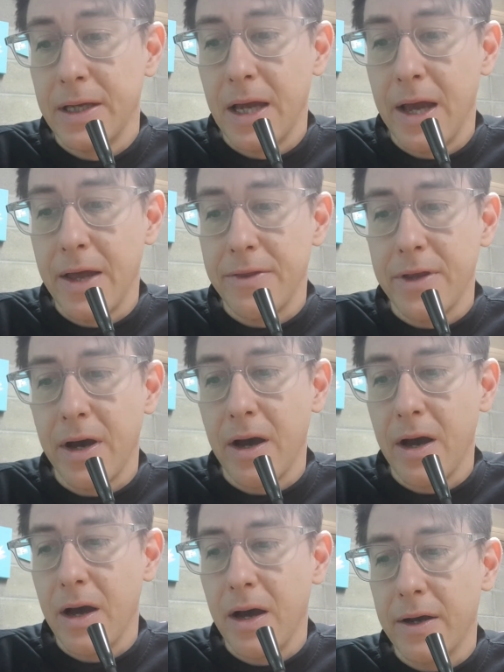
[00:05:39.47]
and
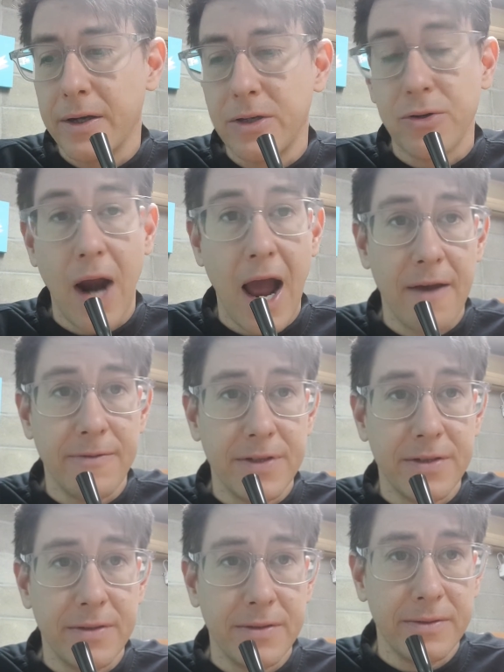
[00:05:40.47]
the
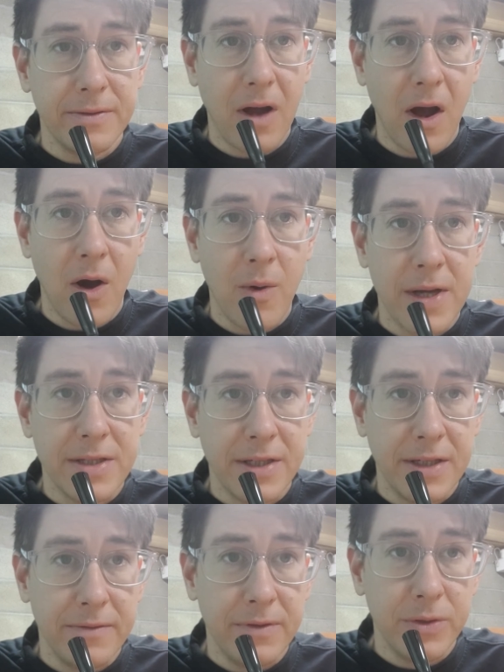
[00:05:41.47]
crafts always
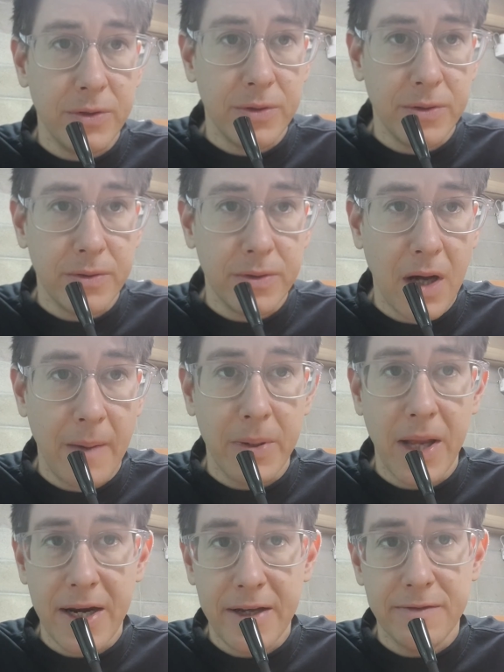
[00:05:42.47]
give you
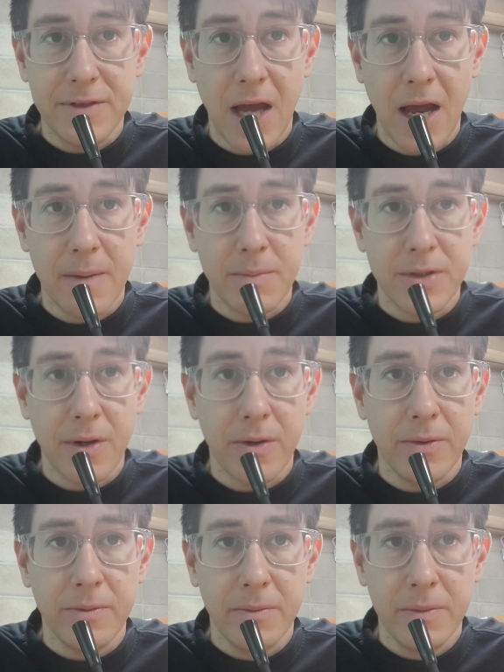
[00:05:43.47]
plenty of time.
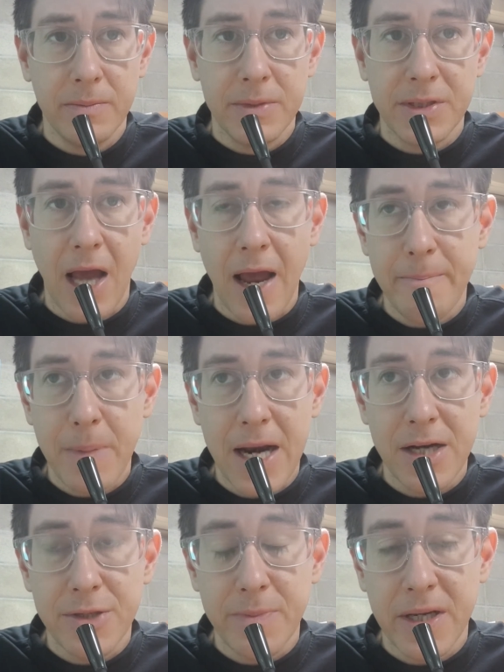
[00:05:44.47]
So time
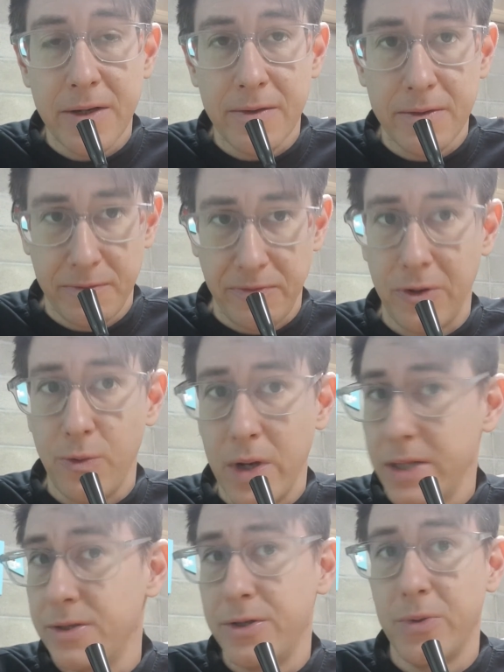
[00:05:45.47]
management, for
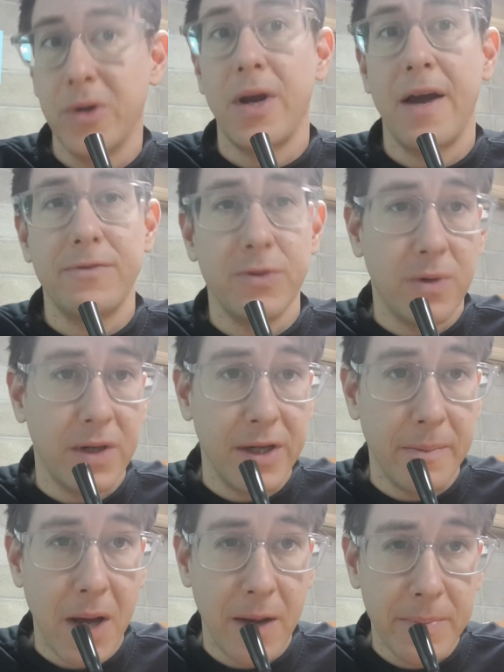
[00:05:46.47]
once, you won't have to worry
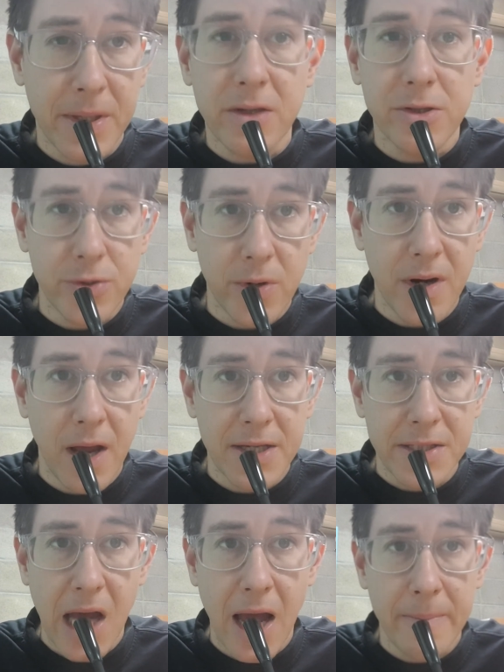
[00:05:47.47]
about being short
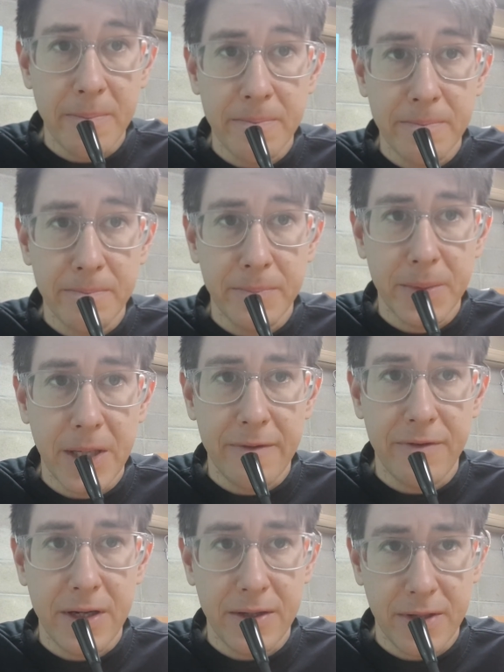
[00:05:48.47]
on time.
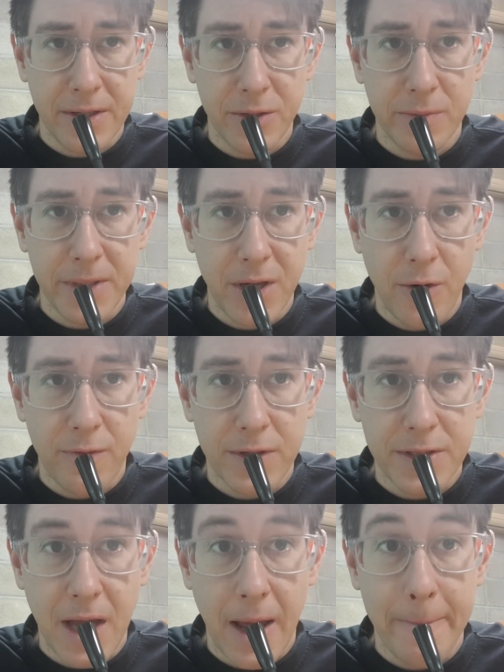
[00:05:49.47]
If anything, you'll be over
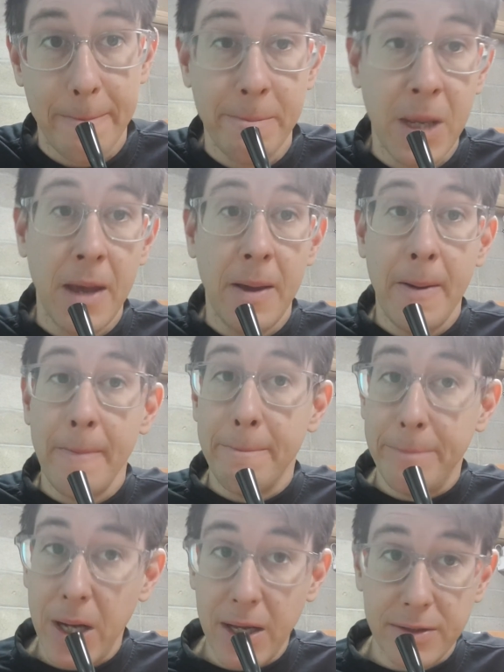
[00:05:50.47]
time.
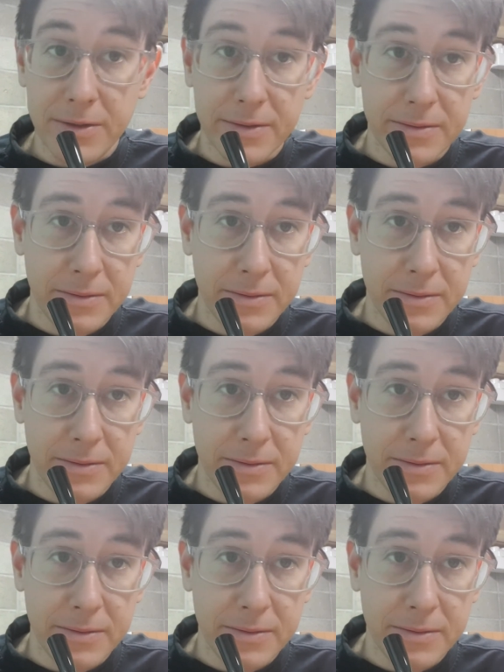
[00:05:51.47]
But